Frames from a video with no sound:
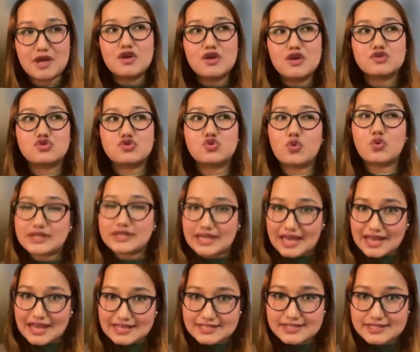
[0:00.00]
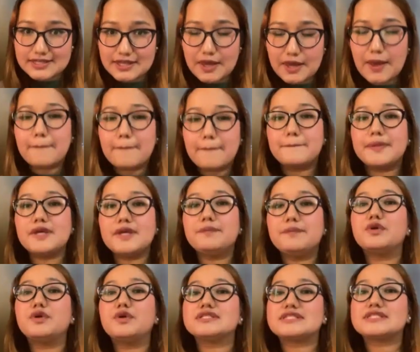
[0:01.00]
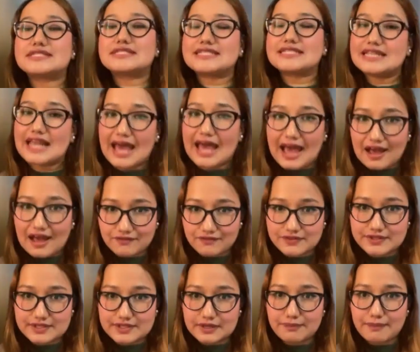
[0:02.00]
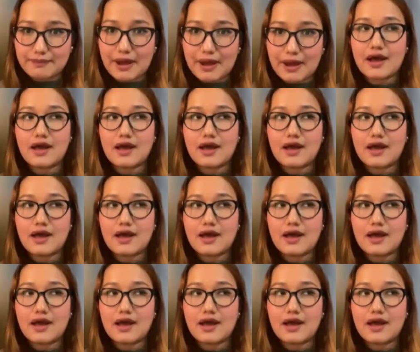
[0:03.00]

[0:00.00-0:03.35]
So yes, people still have stigma